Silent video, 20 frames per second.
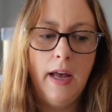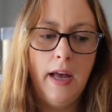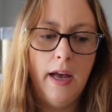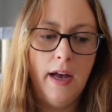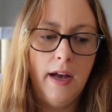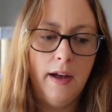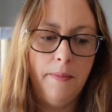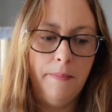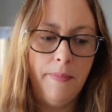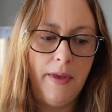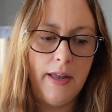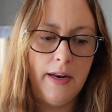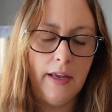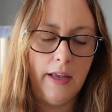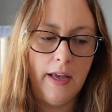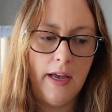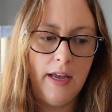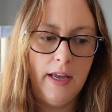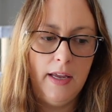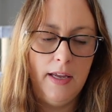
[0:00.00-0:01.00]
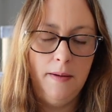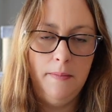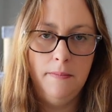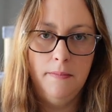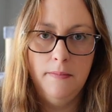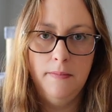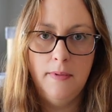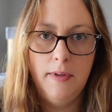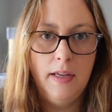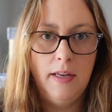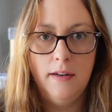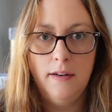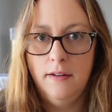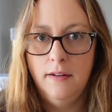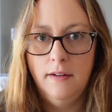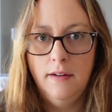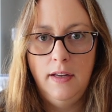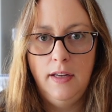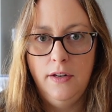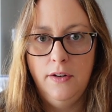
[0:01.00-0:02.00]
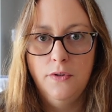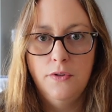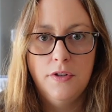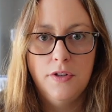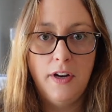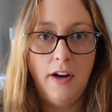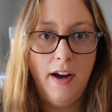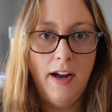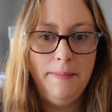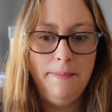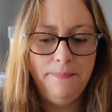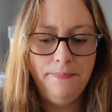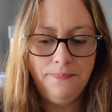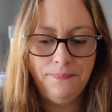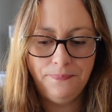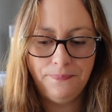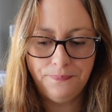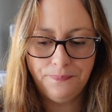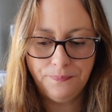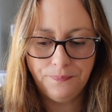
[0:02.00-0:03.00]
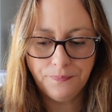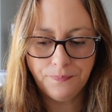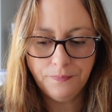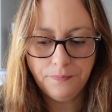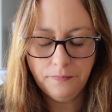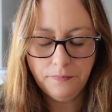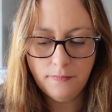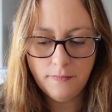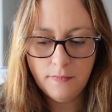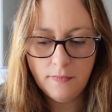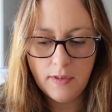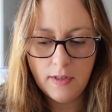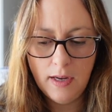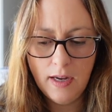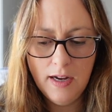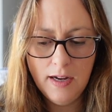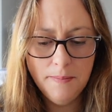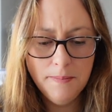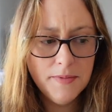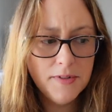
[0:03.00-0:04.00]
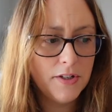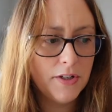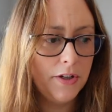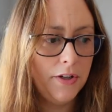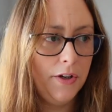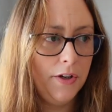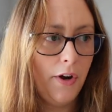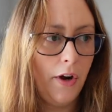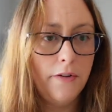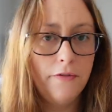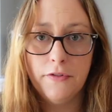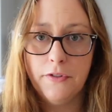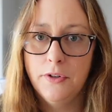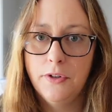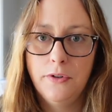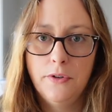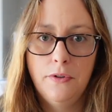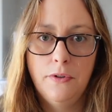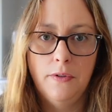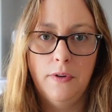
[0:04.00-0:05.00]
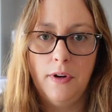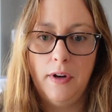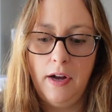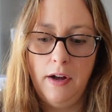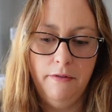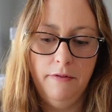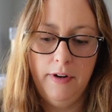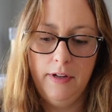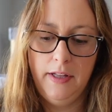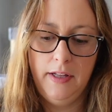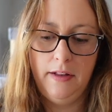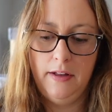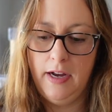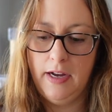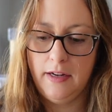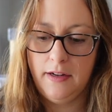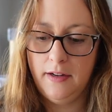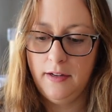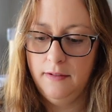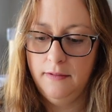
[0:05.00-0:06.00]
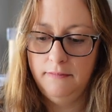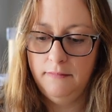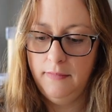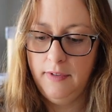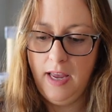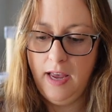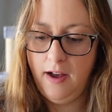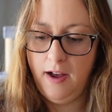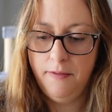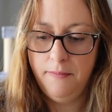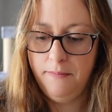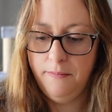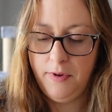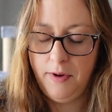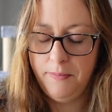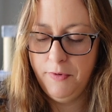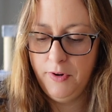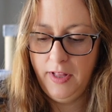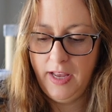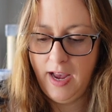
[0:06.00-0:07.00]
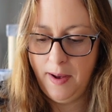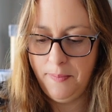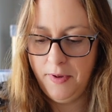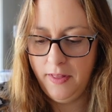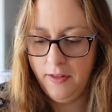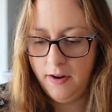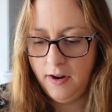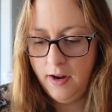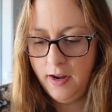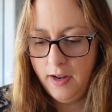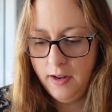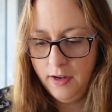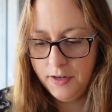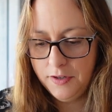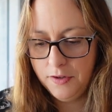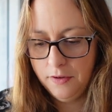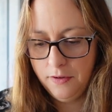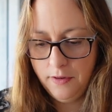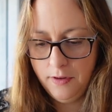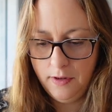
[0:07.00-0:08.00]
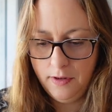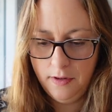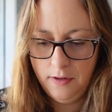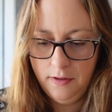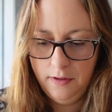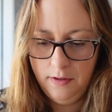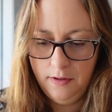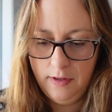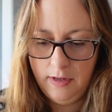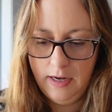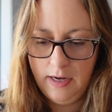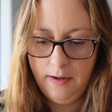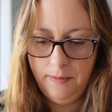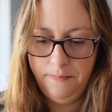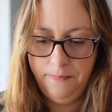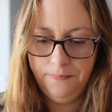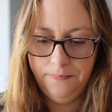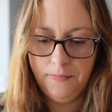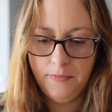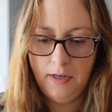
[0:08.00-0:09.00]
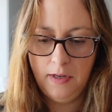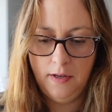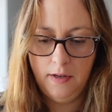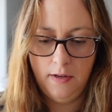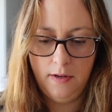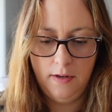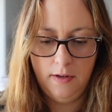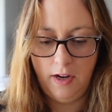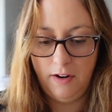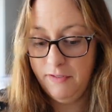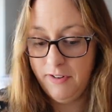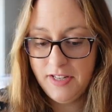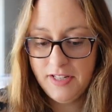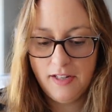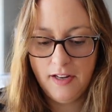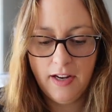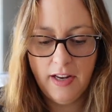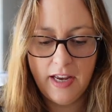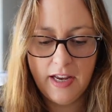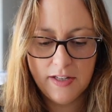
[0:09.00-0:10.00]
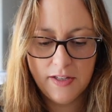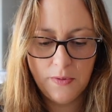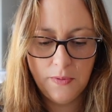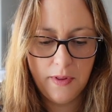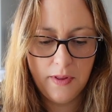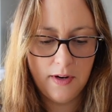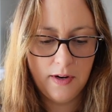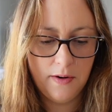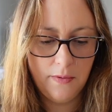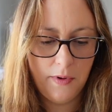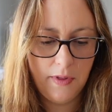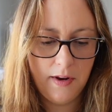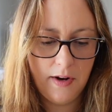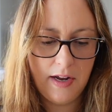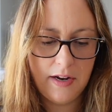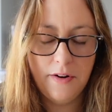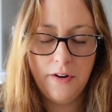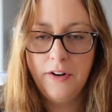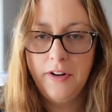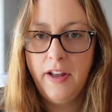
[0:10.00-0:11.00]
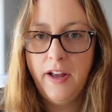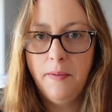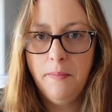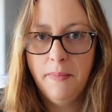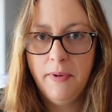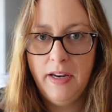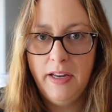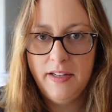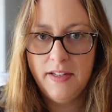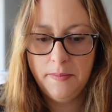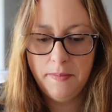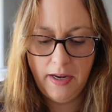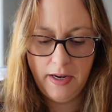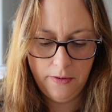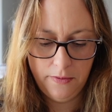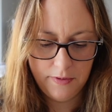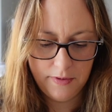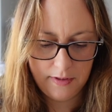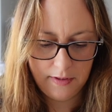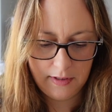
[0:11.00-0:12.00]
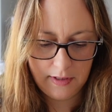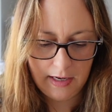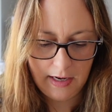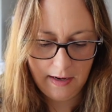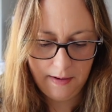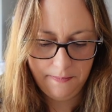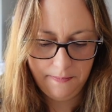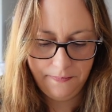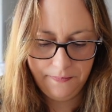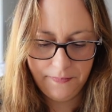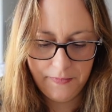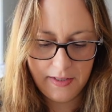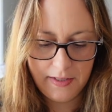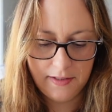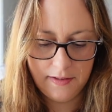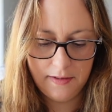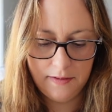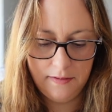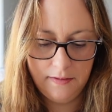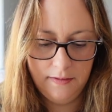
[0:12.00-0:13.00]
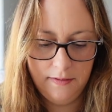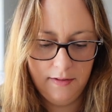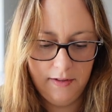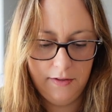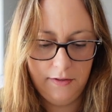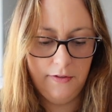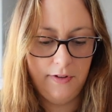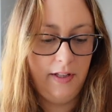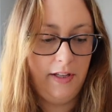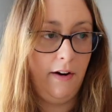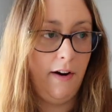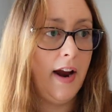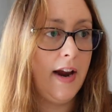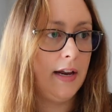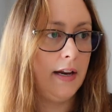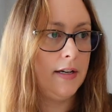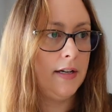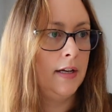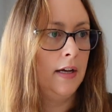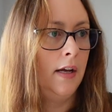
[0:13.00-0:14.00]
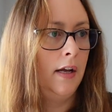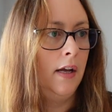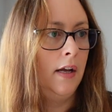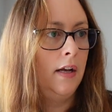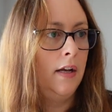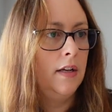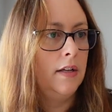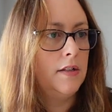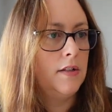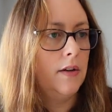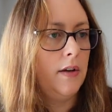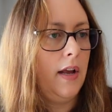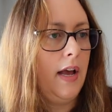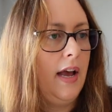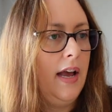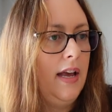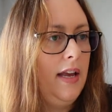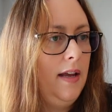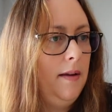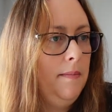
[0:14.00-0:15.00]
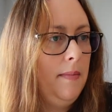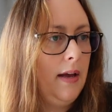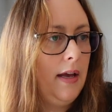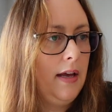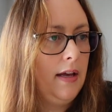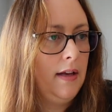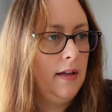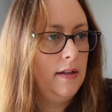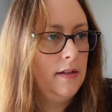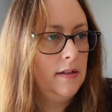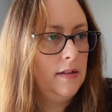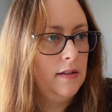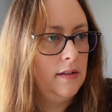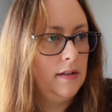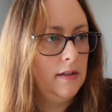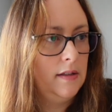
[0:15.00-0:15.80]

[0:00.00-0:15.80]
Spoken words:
And it came in good time. So overall, I really I'm really happy that I took a risk, I guess, with an unknown company to me, and it was it's really great. So it came in